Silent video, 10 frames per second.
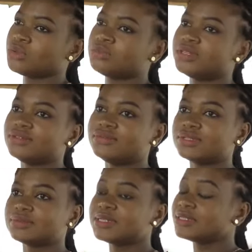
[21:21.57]
You won't believe
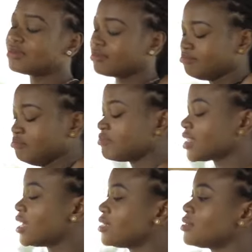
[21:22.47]
it. Please.
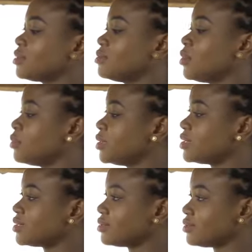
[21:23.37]
I need some more meat.